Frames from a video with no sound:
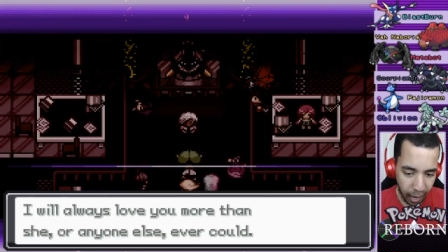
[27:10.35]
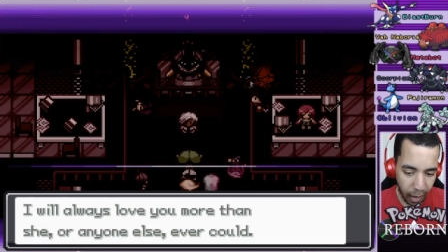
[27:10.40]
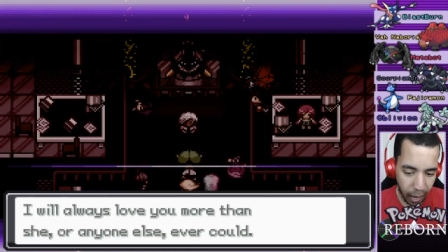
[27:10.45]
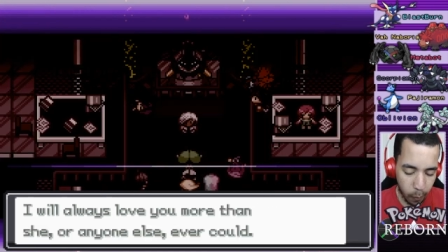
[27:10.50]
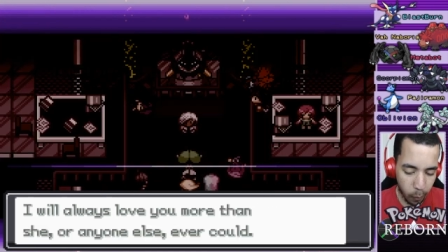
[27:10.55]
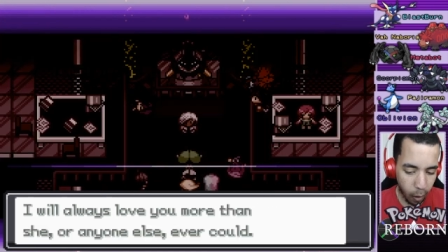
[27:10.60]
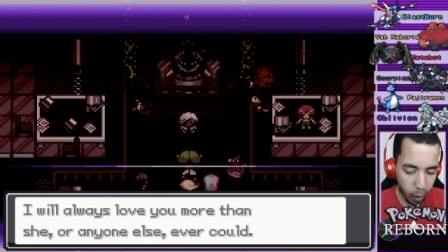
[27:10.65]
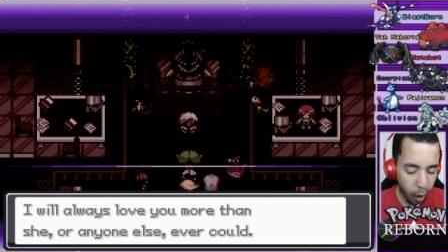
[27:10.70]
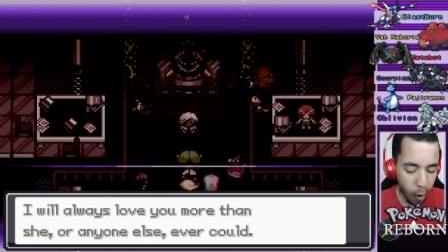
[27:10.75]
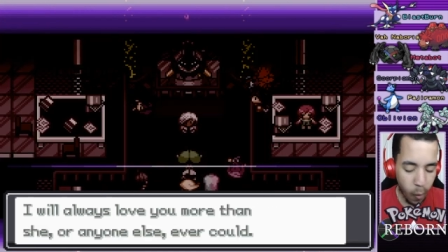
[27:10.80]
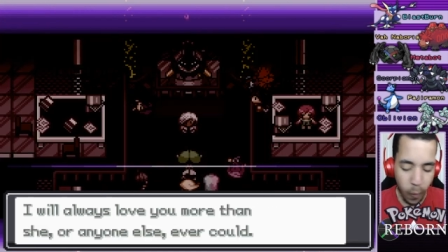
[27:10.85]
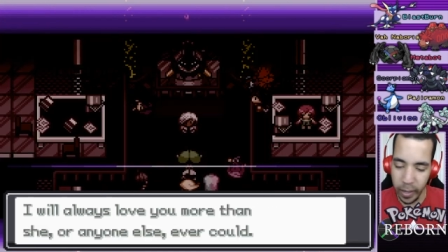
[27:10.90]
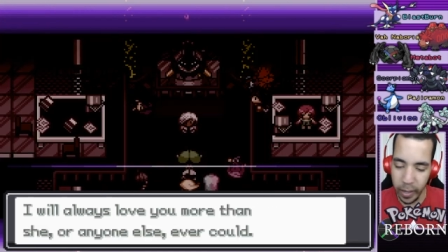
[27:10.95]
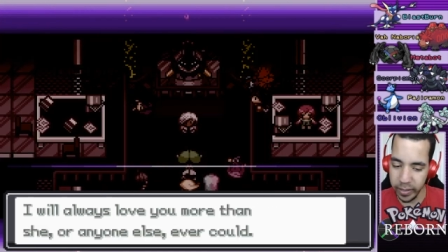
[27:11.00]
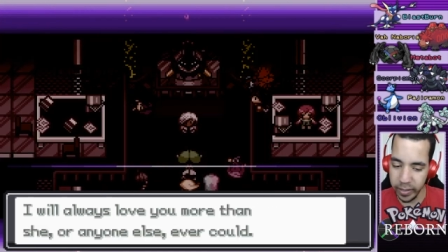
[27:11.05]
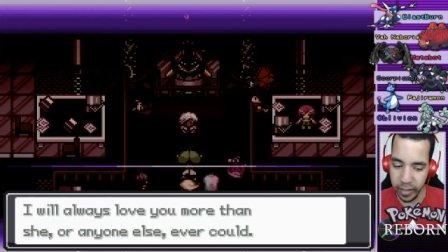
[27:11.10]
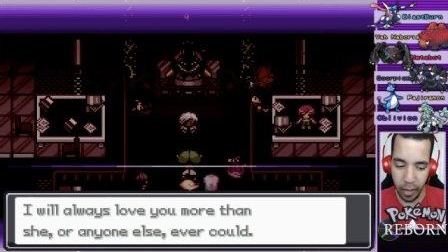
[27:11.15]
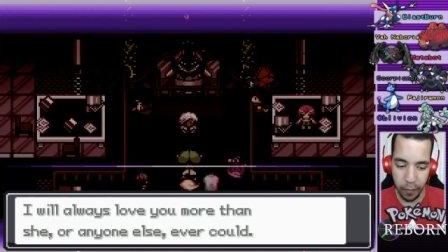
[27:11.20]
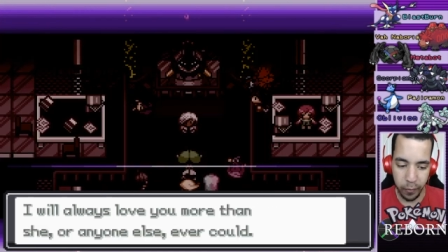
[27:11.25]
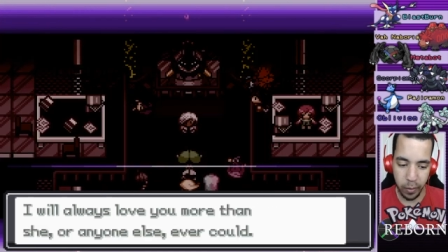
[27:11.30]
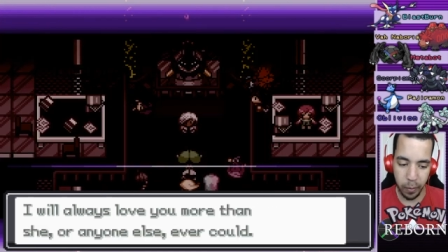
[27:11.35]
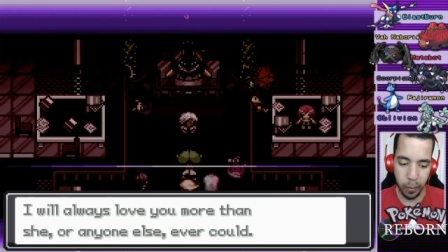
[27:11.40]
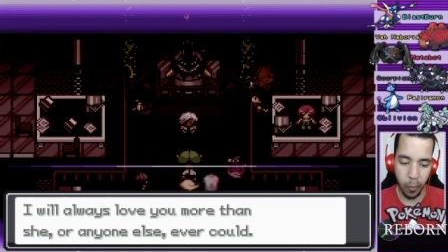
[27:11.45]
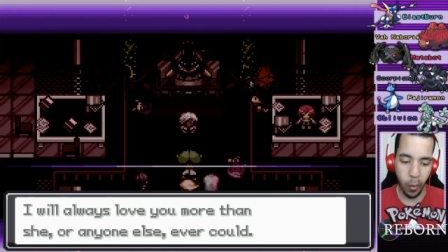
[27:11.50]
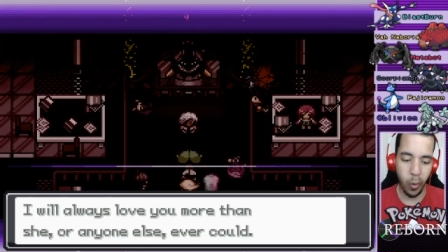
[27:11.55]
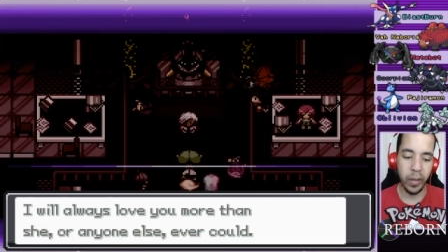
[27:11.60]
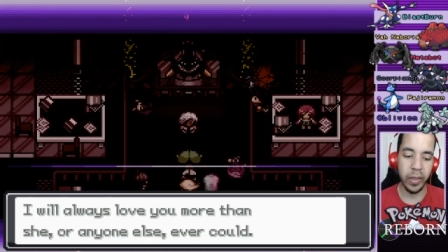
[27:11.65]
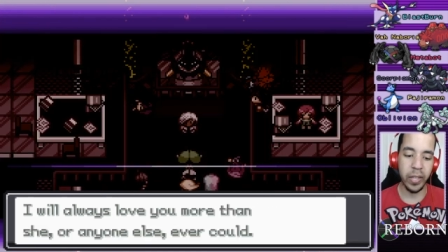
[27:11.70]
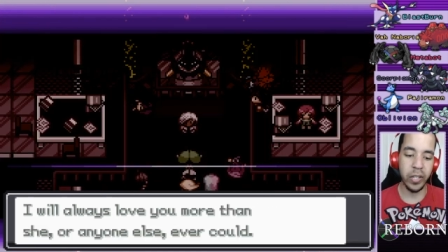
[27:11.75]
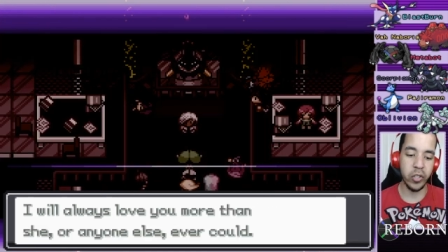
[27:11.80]
I will always love you
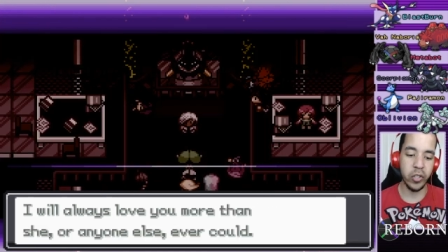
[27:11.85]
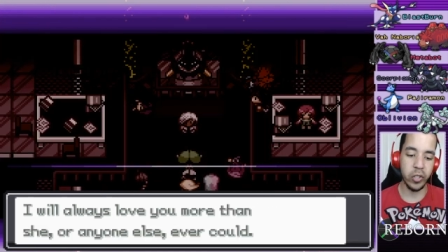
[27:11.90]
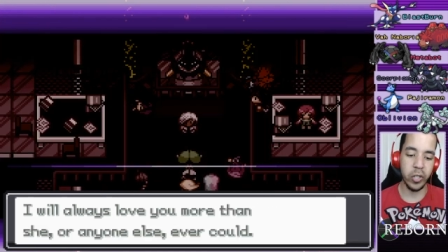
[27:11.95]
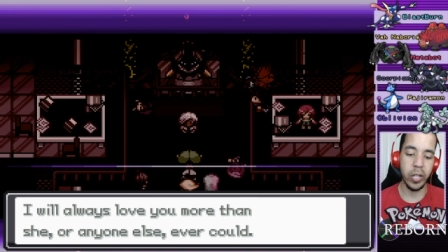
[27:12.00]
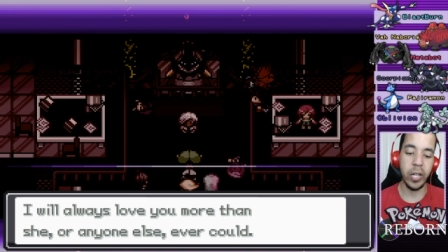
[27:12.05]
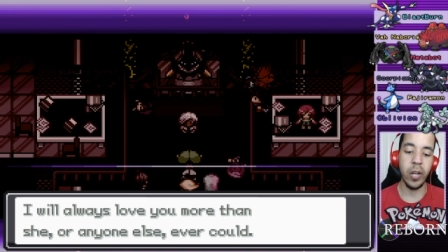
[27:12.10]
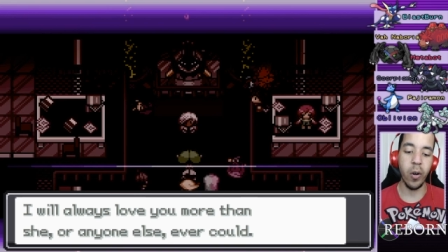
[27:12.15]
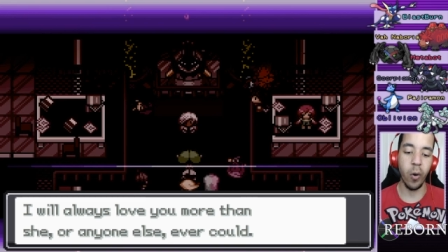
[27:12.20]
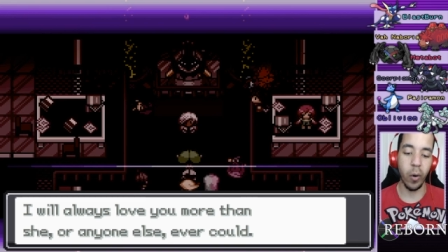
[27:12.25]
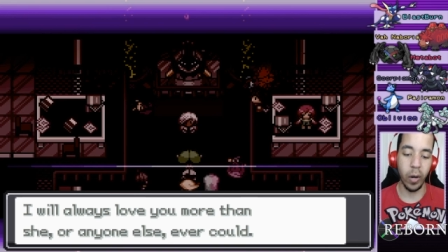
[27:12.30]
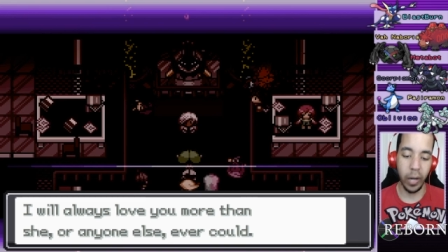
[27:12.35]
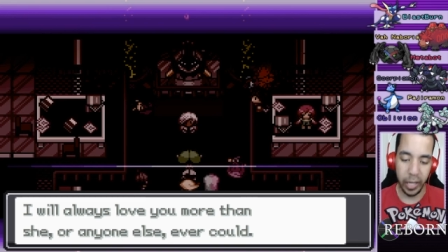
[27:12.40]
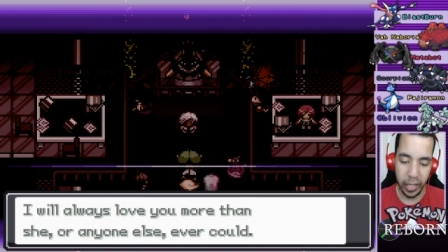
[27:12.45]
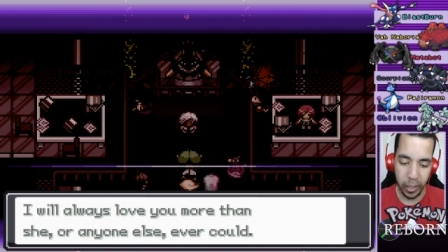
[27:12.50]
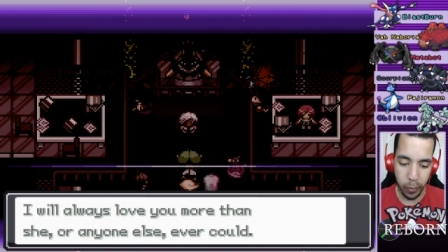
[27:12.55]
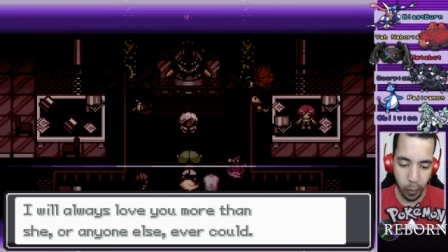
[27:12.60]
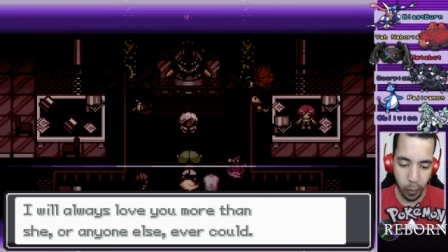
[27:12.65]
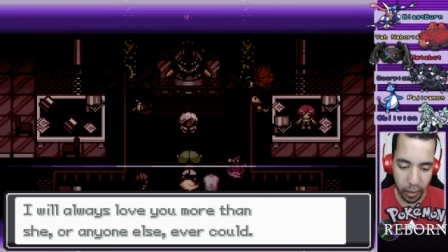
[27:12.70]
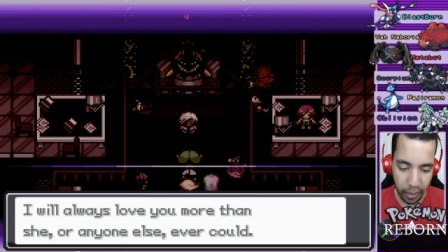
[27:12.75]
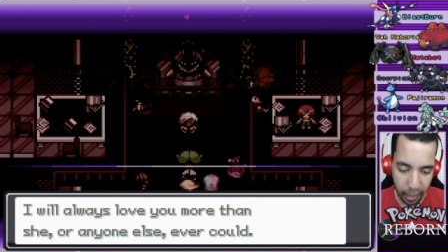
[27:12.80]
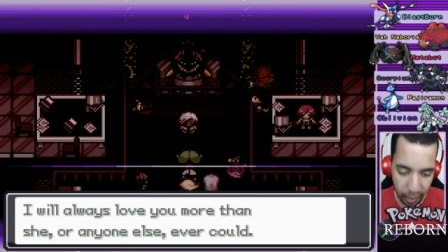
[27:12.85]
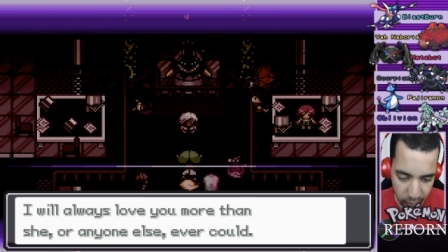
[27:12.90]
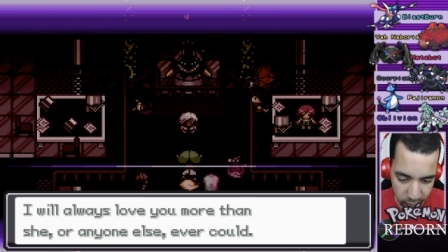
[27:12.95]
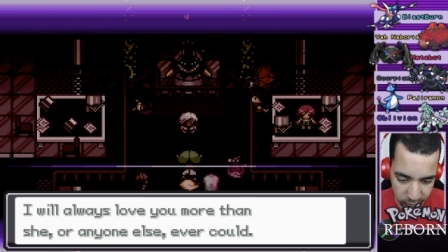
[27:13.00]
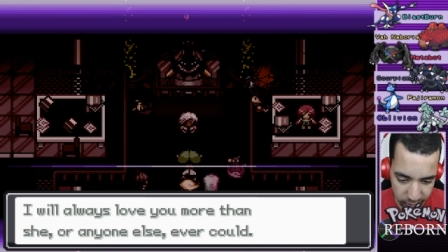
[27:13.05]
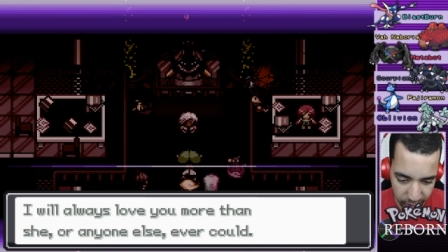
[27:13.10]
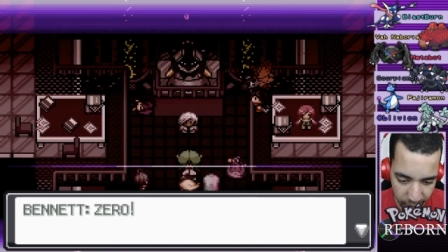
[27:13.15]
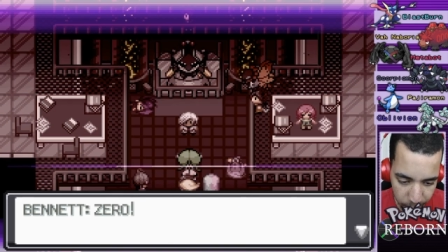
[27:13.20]
more than she or anyone else